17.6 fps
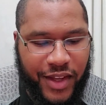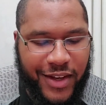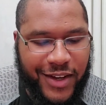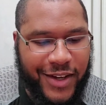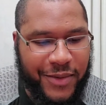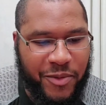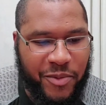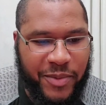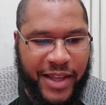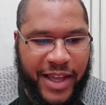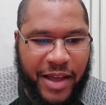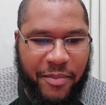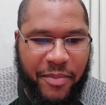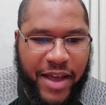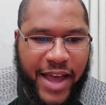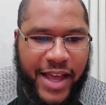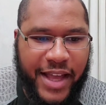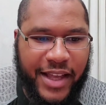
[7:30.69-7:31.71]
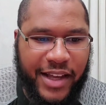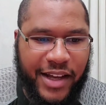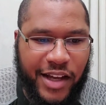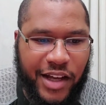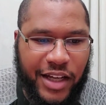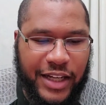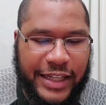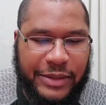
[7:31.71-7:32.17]
when we got back,
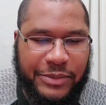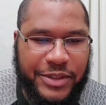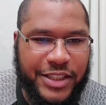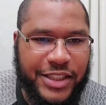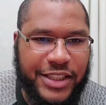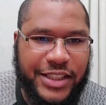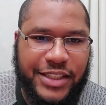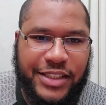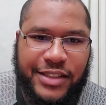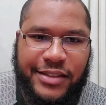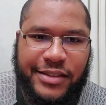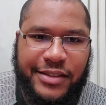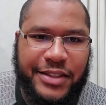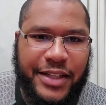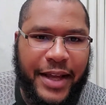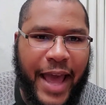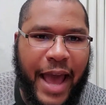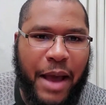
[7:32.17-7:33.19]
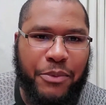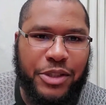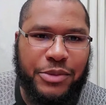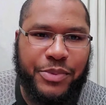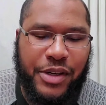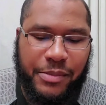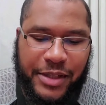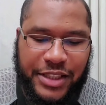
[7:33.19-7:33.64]
it was just the app was
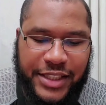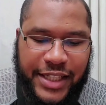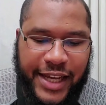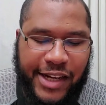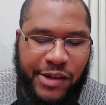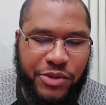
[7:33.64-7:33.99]
pretty much dead.